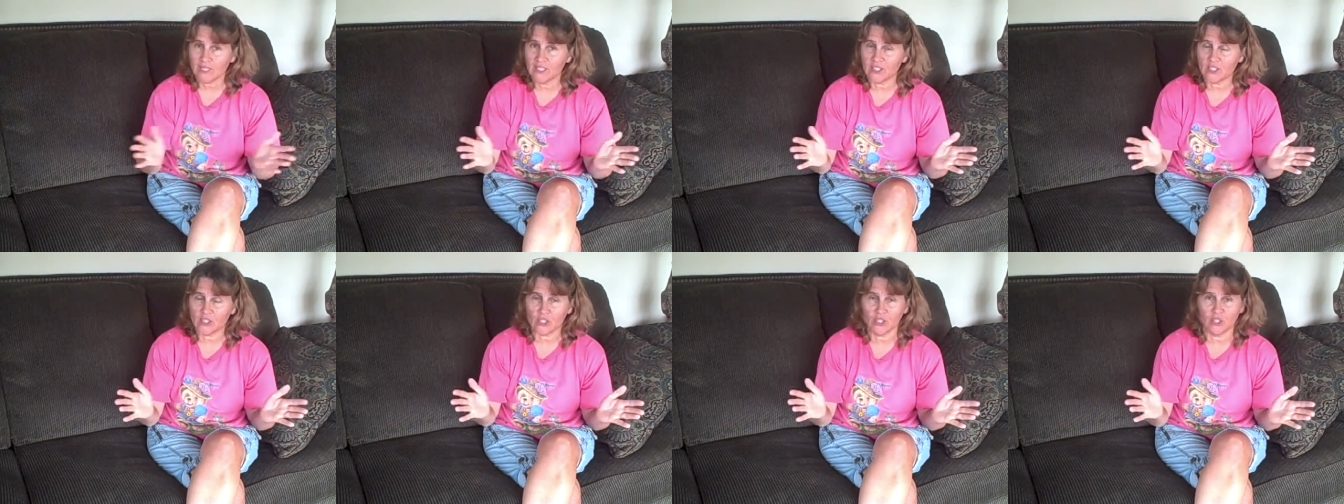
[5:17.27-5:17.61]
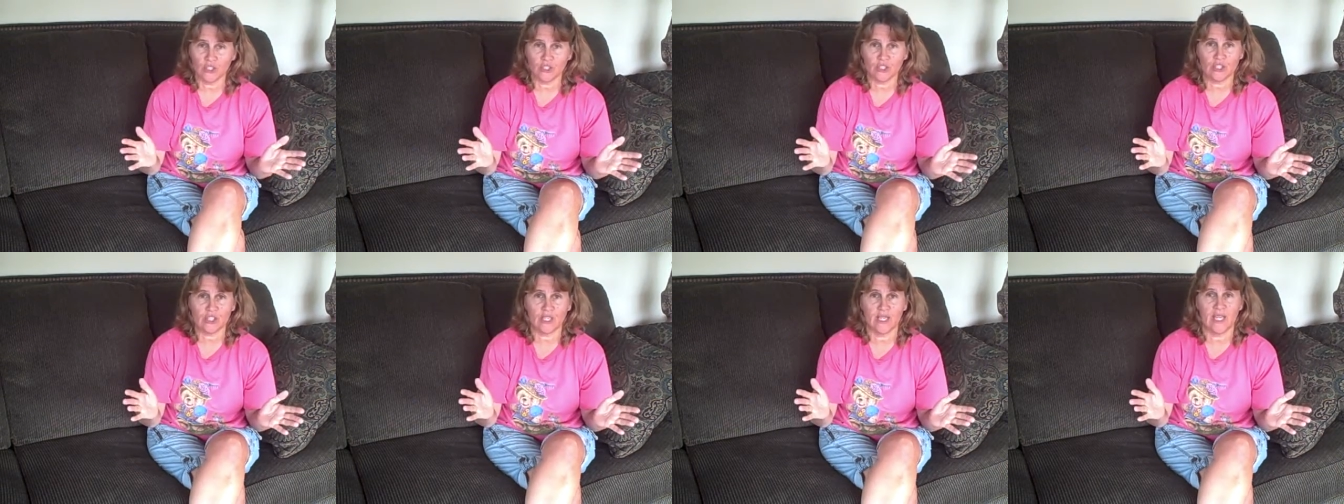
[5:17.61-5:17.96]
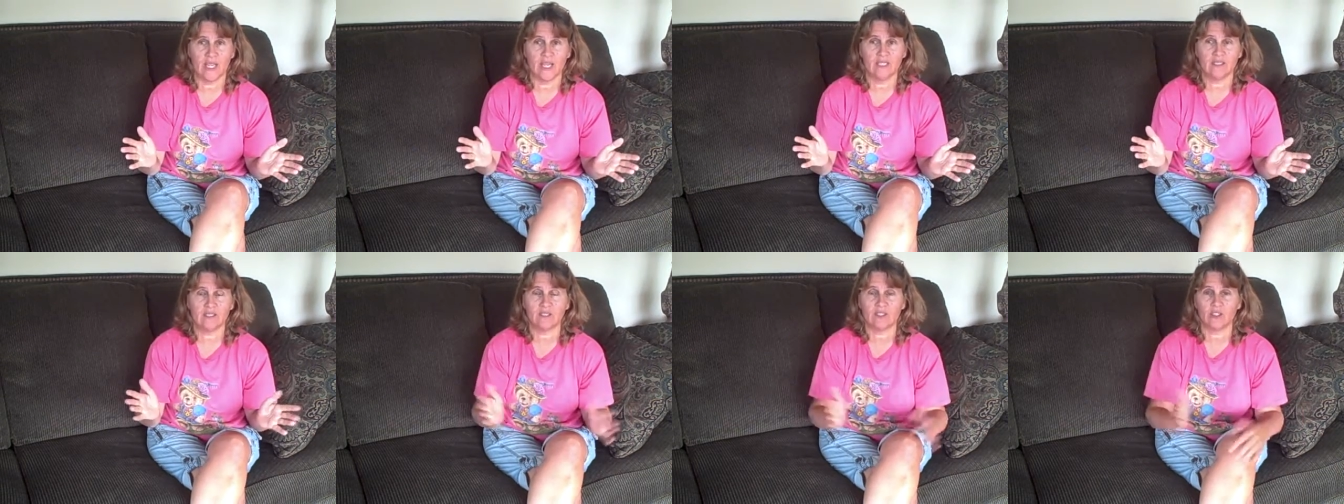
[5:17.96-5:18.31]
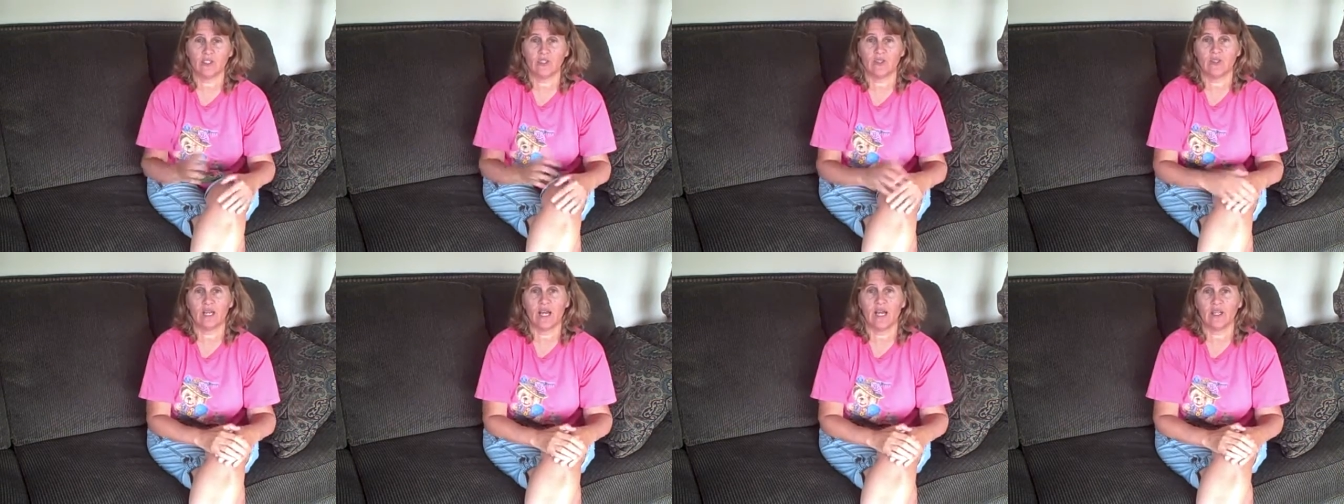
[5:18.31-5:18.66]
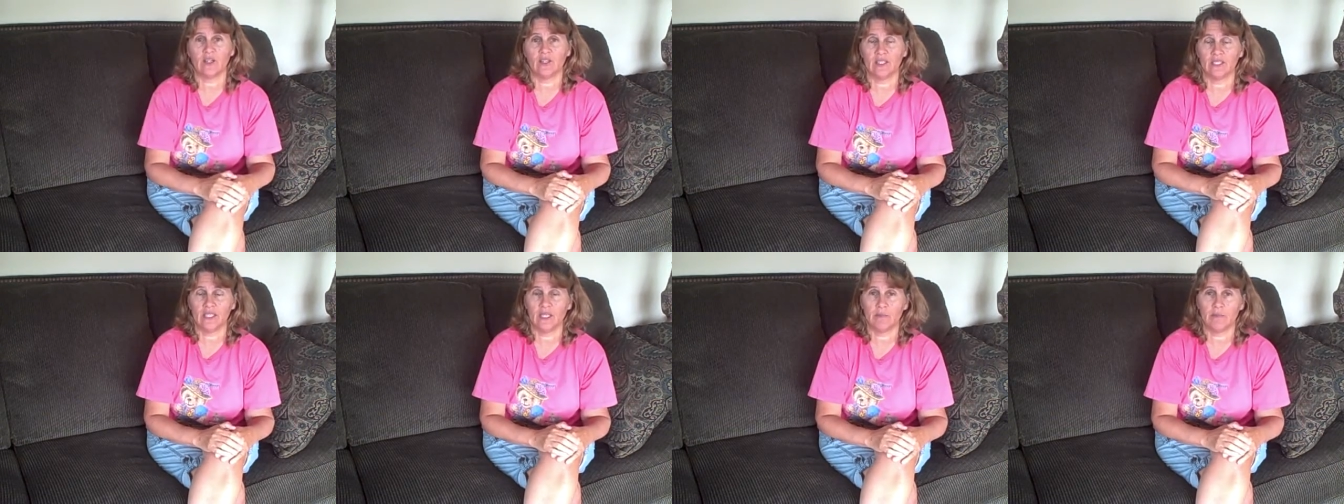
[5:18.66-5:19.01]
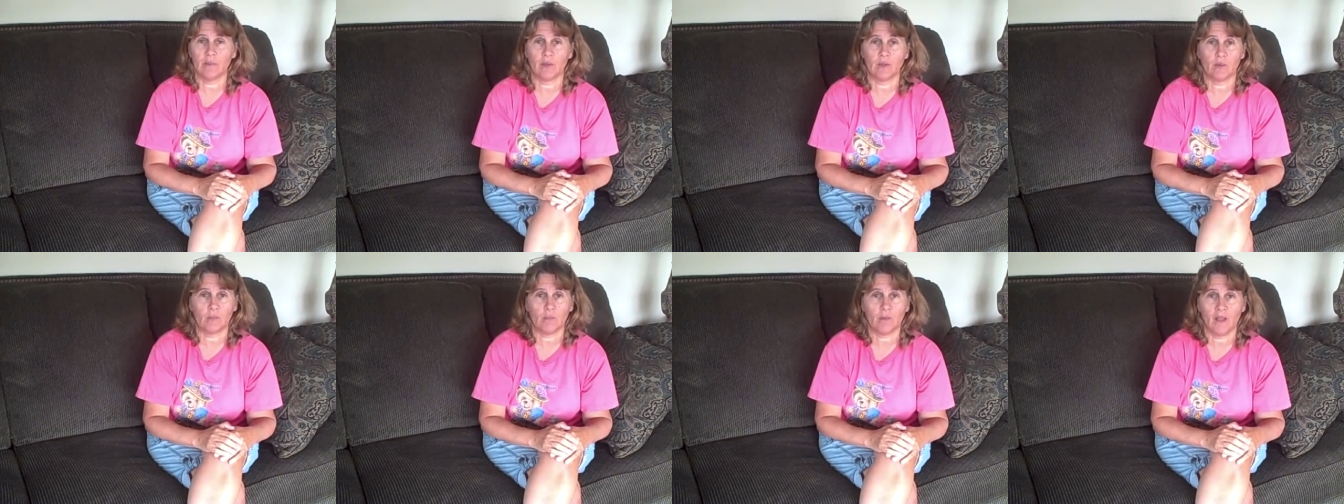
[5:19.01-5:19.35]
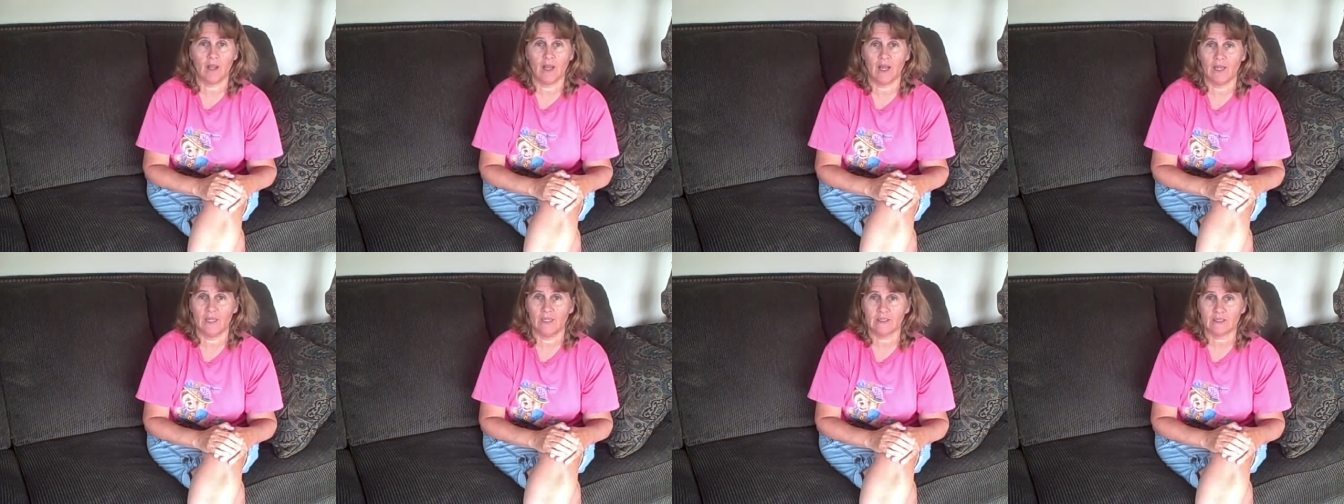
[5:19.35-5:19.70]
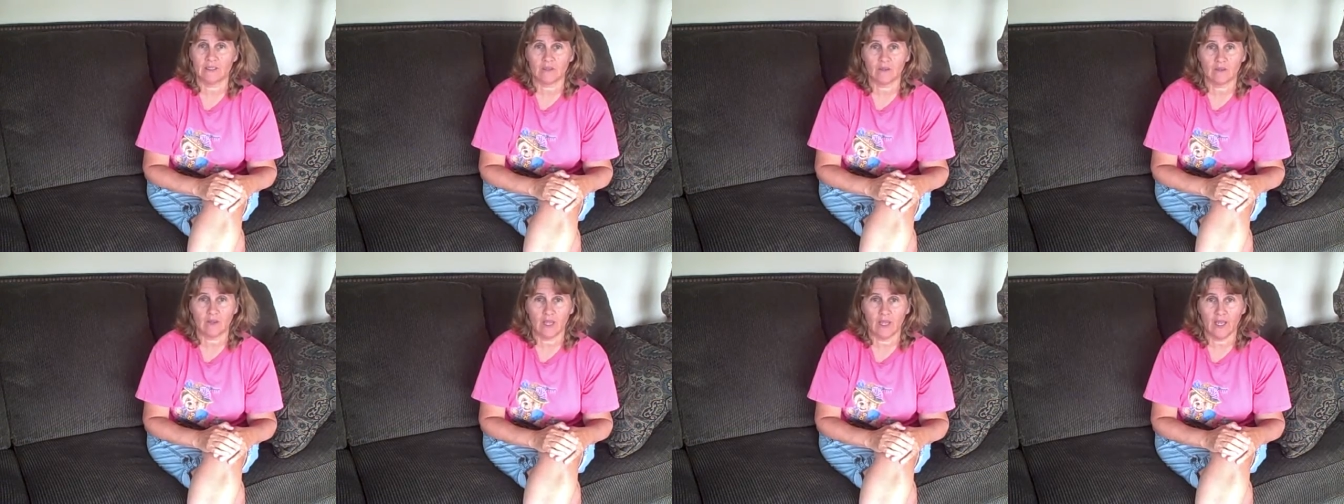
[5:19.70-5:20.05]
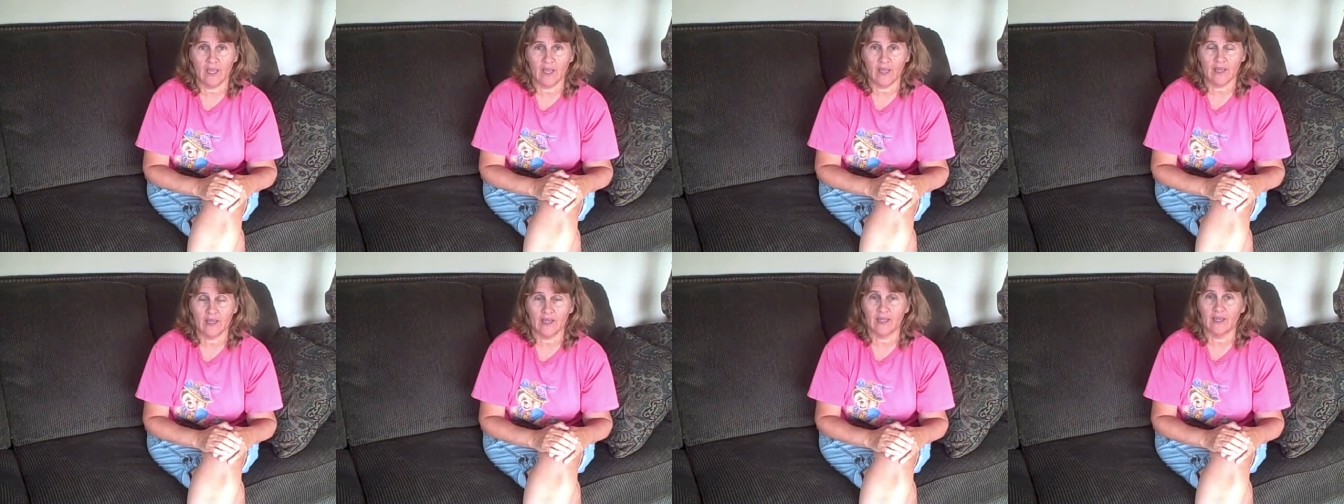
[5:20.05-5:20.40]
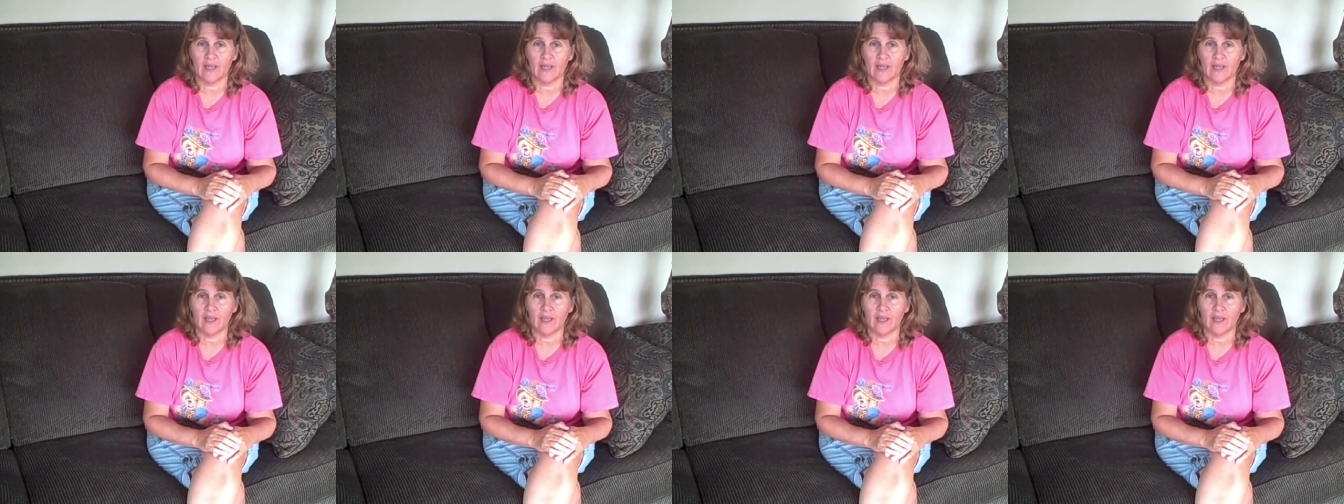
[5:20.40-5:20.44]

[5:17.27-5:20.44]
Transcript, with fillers: it's a good chance you're not going to get my replies, okay?